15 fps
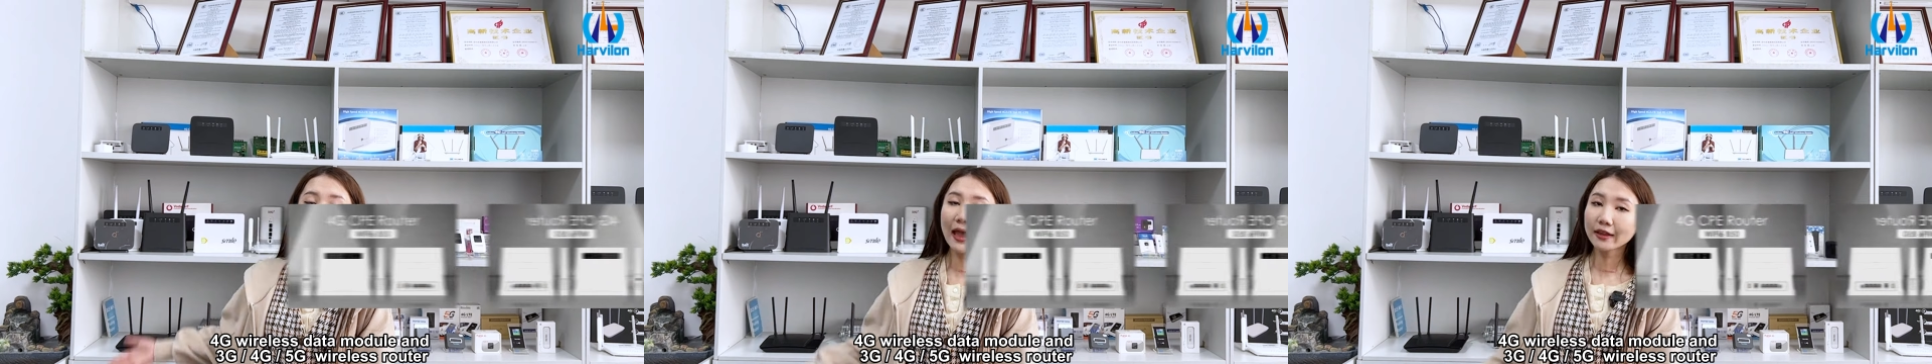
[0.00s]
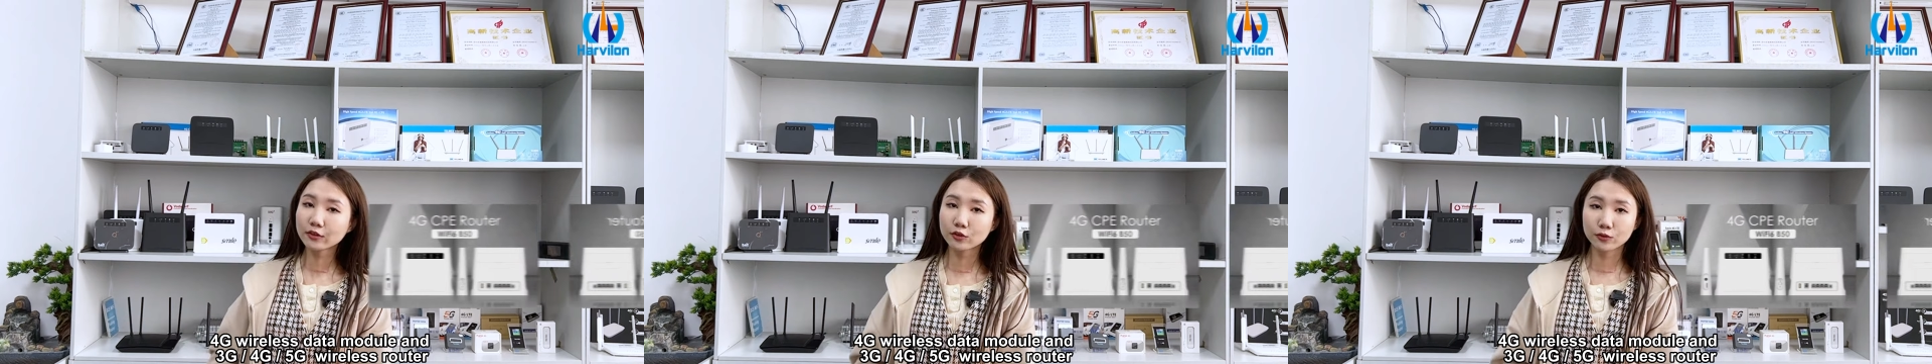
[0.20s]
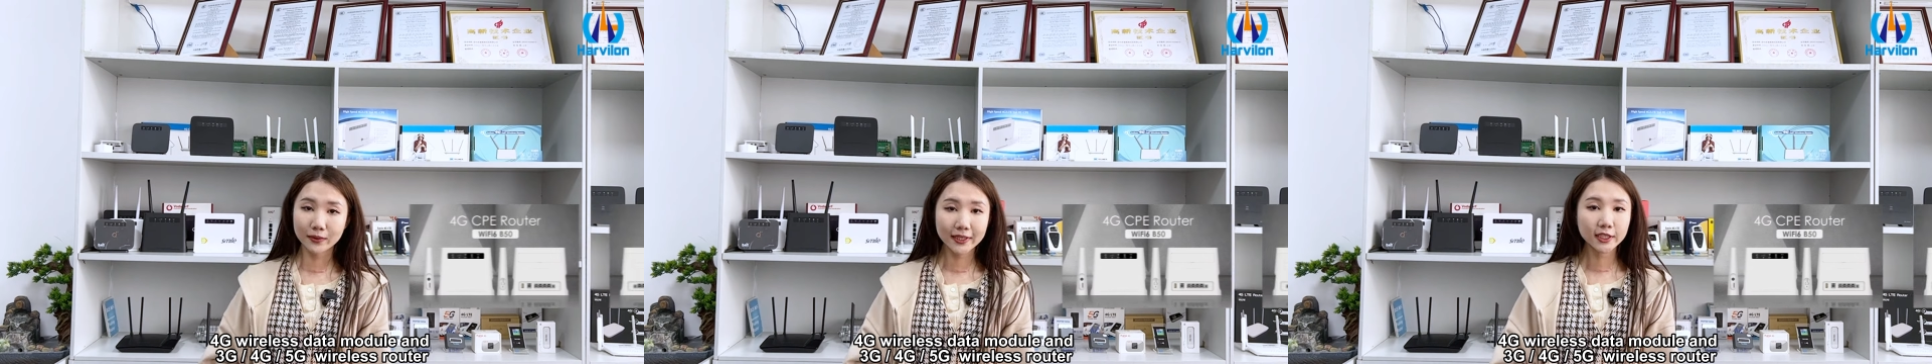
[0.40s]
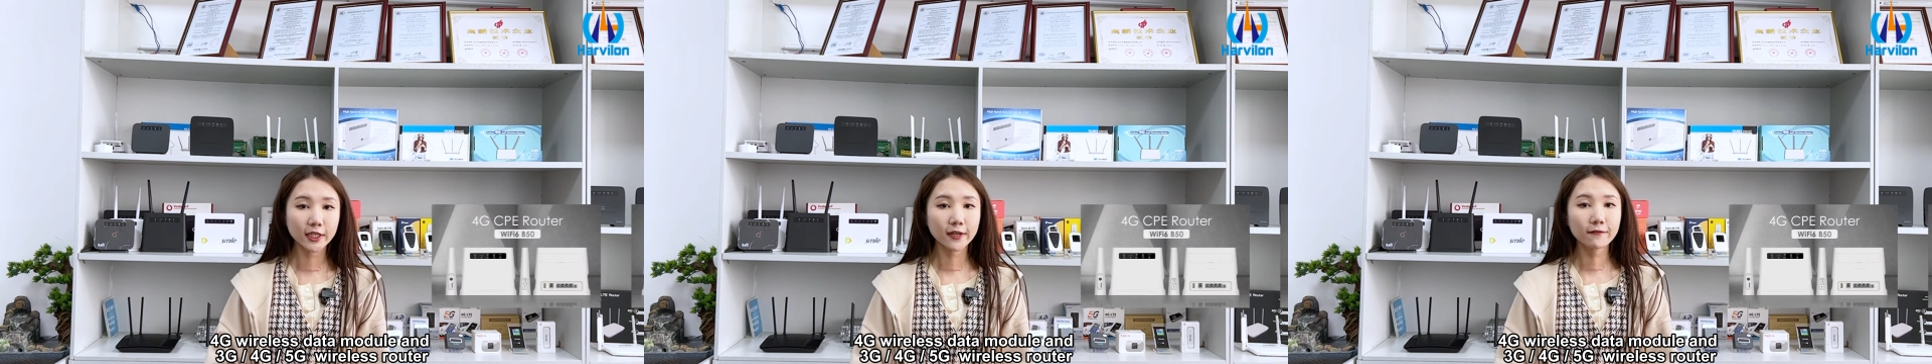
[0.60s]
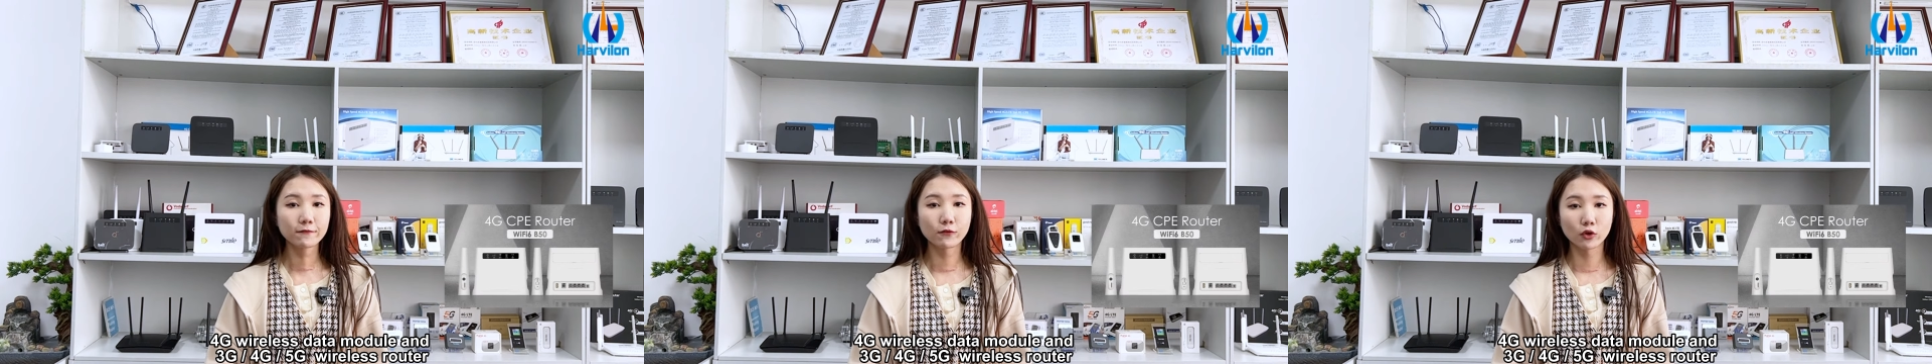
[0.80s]
and three
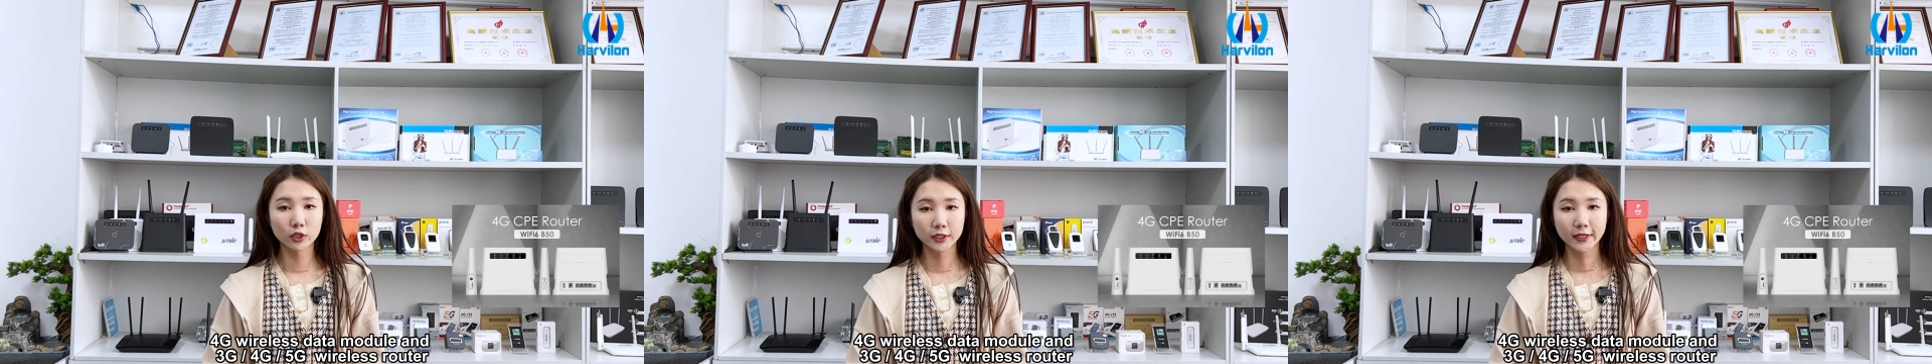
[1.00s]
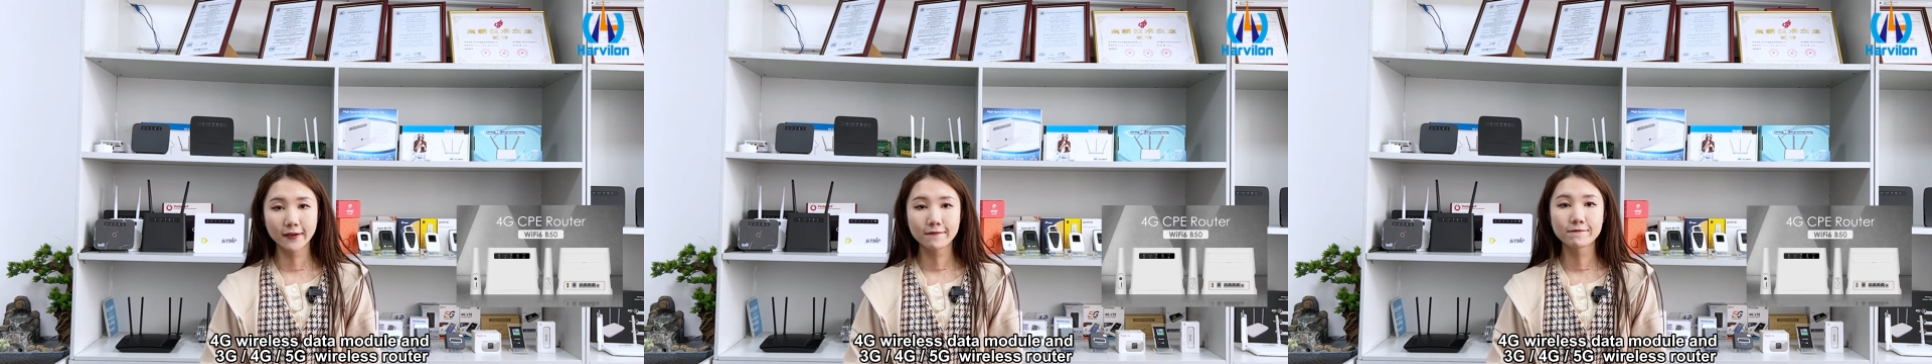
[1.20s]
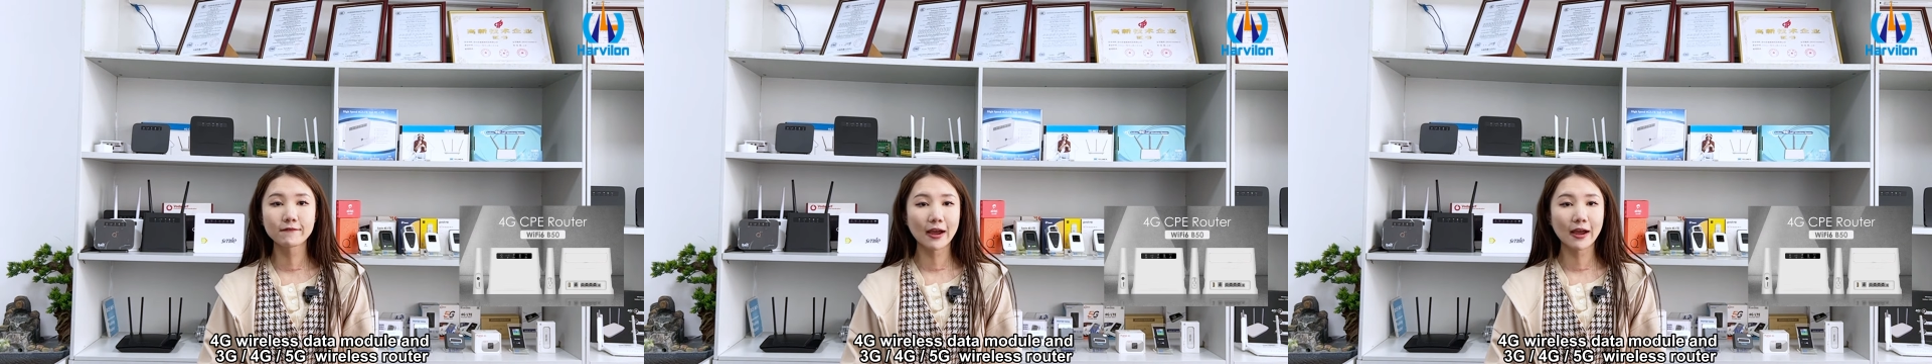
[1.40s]
G, four G,